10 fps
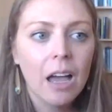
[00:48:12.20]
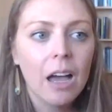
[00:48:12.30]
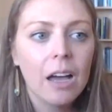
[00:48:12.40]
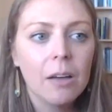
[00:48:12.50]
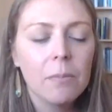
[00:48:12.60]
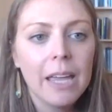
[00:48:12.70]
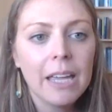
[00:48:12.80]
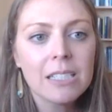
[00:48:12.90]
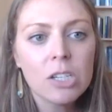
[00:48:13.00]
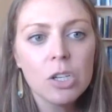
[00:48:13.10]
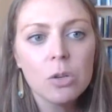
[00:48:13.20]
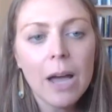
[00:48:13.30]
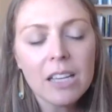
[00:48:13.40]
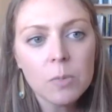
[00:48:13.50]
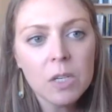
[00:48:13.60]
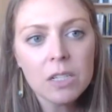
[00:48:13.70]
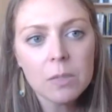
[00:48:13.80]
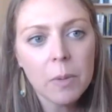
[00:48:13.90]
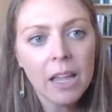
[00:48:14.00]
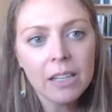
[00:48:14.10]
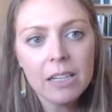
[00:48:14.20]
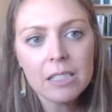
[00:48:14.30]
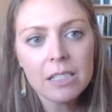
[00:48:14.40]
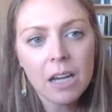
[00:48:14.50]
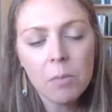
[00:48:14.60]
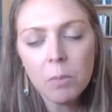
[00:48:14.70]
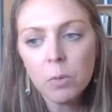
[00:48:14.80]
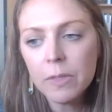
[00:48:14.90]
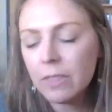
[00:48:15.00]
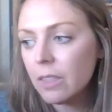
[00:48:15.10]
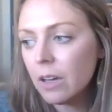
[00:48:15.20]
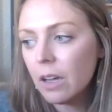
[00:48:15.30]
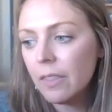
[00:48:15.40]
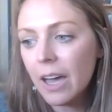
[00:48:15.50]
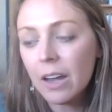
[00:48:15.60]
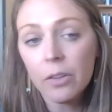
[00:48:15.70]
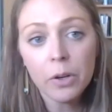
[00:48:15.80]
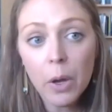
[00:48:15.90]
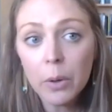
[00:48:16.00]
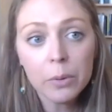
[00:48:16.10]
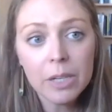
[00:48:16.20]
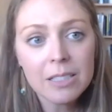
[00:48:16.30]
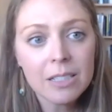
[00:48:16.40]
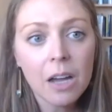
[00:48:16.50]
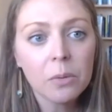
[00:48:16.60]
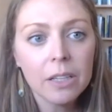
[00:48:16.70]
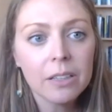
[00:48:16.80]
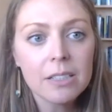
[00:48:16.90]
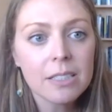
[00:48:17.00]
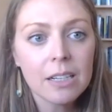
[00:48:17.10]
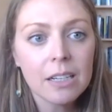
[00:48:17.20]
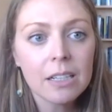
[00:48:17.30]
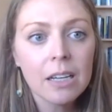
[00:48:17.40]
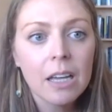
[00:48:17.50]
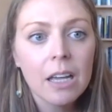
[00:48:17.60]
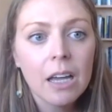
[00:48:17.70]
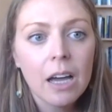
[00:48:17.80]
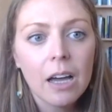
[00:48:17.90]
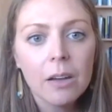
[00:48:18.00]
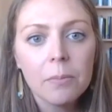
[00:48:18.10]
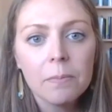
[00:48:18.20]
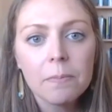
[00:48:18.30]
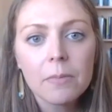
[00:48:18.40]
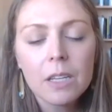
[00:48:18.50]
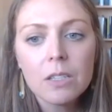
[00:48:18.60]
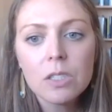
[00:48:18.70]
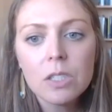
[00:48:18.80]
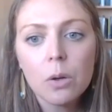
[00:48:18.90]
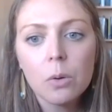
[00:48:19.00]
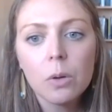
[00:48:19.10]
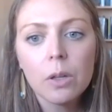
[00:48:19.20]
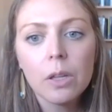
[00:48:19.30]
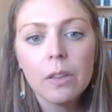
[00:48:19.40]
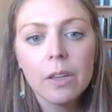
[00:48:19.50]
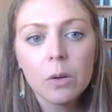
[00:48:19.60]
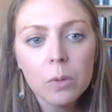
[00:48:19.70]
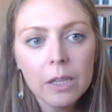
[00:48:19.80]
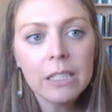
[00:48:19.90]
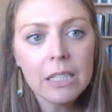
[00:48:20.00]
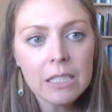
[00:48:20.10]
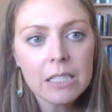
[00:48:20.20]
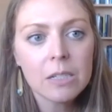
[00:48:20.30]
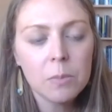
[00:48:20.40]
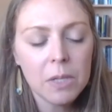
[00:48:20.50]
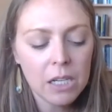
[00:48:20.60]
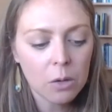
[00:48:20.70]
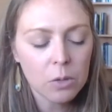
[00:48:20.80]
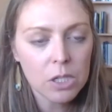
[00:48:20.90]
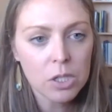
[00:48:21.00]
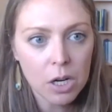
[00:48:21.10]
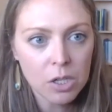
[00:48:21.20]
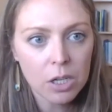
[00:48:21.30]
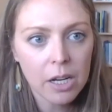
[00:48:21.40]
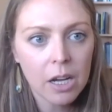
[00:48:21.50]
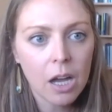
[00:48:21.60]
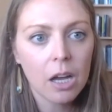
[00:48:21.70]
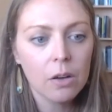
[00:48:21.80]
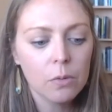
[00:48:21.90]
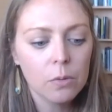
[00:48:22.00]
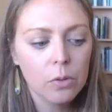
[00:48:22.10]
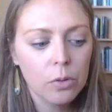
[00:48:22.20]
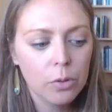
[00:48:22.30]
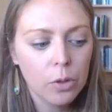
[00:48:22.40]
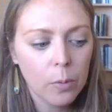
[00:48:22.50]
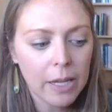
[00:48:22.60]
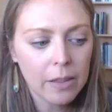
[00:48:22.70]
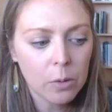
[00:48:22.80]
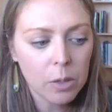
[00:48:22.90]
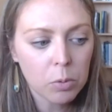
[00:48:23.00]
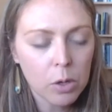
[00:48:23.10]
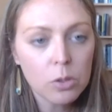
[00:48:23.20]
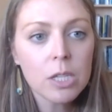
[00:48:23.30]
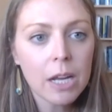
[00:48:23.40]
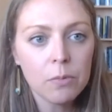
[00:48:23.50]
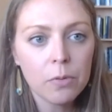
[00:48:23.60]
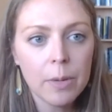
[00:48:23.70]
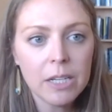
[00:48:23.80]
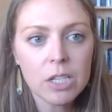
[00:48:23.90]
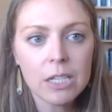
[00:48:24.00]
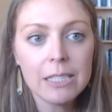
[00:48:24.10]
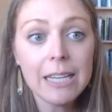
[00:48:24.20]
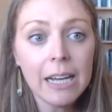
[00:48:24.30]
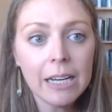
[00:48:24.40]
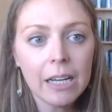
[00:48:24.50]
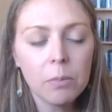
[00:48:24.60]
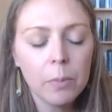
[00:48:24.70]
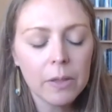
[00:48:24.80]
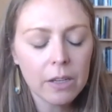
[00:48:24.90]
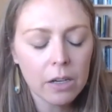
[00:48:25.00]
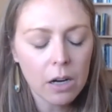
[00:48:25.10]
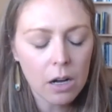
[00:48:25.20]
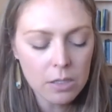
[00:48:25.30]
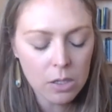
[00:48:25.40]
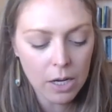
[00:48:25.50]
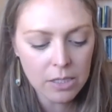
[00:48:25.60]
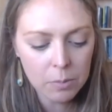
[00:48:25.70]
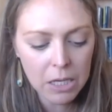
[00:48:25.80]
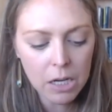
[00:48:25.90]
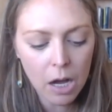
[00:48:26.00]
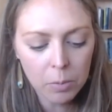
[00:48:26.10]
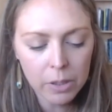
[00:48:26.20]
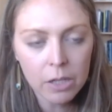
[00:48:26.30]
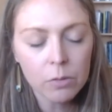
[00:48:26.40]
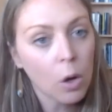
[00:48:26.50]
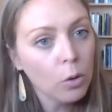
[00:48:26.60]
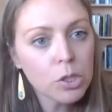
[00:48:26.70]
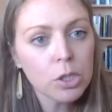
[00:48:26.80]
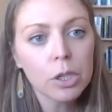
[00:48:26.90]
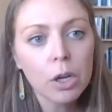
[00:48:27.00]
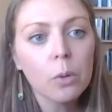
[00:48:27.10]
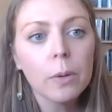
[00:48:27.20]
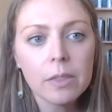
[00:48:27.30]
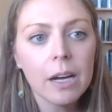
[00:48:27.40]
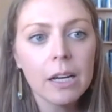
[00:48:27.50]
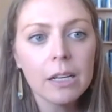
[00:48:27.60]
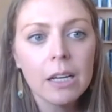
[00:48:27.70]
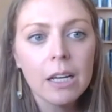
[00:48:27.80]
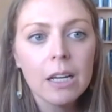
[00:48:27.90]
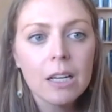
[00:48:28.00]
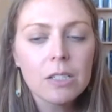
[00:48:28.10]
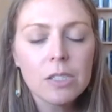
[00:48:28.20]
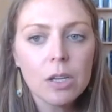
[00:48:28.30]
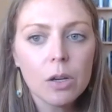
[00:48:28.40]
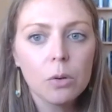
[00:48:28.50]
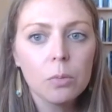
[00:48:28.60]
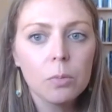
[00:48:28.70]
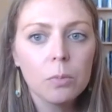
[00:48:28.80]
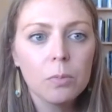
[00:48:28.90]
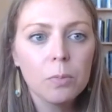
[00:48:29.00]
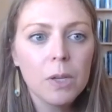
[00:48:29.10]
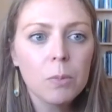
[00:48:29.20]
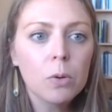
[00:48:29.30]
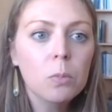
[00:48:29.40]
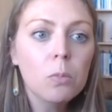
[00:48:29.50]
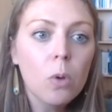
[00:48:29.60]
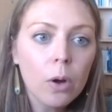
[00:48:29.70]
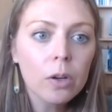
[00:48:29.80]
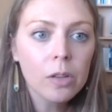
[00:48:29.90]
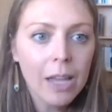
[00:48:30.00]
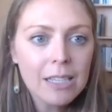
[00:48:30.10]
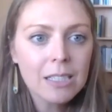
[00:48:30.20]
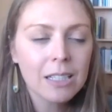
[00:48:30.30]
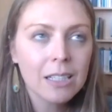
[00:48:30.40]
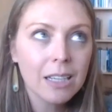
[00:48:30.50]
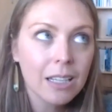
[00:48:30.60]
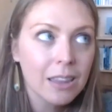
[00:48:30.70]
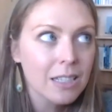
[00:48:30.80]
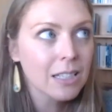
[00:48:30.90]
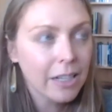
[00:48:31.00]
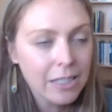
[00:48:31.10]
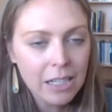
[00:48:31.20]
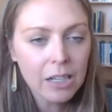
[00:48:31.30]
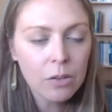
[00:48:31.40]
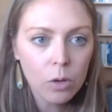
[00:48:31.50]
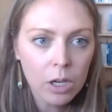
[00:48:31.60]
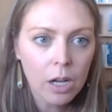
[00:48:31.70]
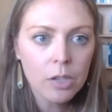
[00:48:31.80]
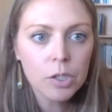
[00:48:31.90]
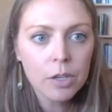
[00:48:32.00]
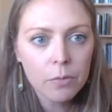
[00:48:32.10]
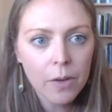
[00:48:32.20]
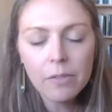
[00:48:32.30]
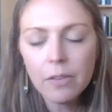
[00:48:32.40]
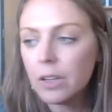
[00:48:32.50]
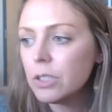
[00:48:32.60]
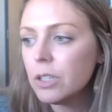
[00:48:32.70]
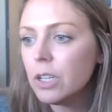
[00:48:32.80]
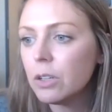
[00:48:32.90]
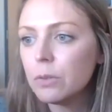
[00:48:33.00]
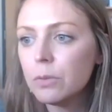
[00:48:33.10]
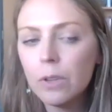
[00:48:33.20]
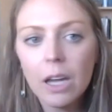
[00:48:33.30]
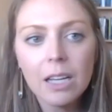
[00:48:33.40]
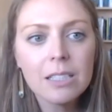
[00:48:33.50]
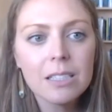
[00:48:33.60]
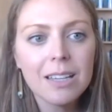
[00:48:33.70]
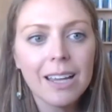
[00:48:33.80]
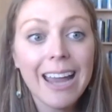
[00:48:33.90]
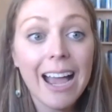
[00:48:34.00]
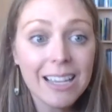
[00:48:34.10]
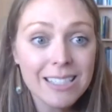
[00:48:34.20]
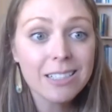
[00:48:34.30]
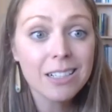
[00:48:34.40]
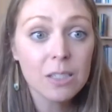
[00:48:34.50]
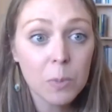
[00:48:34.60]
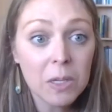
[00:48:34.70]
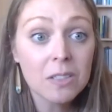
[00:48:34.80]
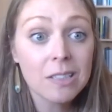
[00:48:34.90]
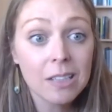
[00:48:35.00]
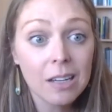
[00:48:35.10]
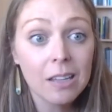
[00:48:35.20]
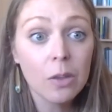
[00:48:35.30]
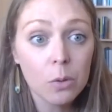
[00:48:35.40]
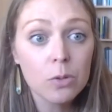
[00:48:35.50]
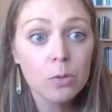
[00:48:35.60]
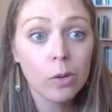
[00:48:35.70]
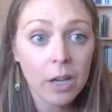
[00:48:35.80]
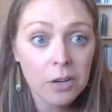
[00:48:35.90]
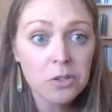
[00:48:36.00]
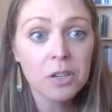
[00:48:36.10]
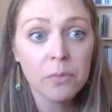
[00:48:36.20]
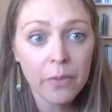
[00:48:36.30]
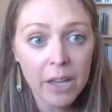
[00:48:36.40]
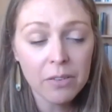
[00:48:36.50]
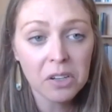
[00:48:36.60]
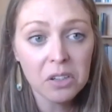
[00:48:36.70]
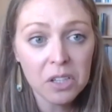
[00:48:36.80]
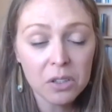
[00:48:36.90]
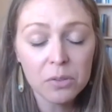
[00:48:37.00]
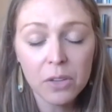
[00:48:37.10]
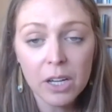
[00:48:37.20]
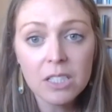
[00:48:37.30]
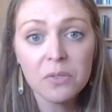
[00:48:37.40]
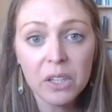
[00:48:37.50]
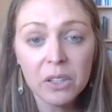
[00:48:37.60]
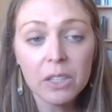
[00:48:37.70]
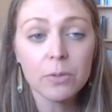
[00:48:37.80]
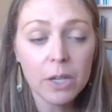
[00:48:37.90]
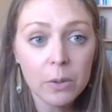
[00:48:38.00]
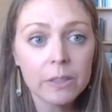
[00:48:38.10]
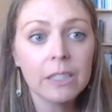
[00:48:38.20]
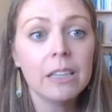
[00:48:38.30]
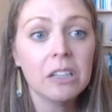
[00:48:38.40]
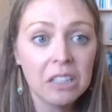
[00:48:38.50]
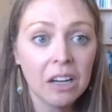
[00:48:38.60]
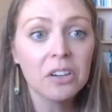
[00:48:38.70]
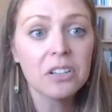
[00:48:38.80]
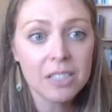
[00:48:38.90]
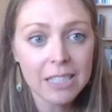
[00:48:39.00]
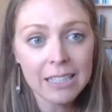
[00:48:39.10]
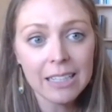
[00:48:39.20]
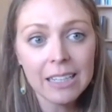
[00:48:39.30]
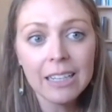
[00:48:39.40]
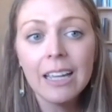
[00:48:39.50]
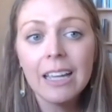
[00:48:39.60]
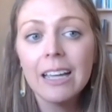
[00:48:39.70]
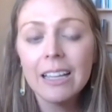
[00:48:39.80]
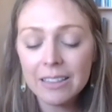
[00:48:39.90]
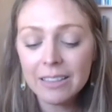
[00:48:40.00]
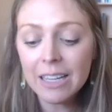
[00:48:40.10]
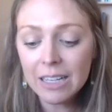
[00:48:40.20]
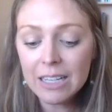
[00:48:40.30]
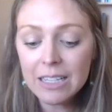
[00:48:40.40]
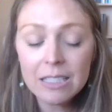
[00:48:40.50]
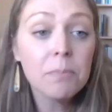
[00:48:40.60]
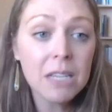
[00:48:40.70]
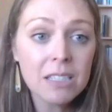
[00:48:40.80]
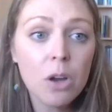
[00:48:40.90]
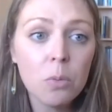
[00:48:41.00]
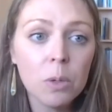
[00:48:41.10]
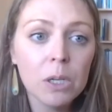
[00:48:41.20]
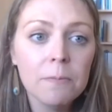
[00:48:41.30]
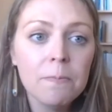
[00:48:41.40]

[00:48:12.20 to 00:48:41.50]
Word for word: Um, and to ask municipalities to come up with that on their own is not realistic. Um, so there really needs to be a restructuring of the way that we approach that information and data, but there also has to be a coupling of culture to go with that. So people more or less can get this idea of 100 and 500 year floods. And as they're experiencing those 100 and 500 year floods fairly frequently, they're understanding that that is a misnomer.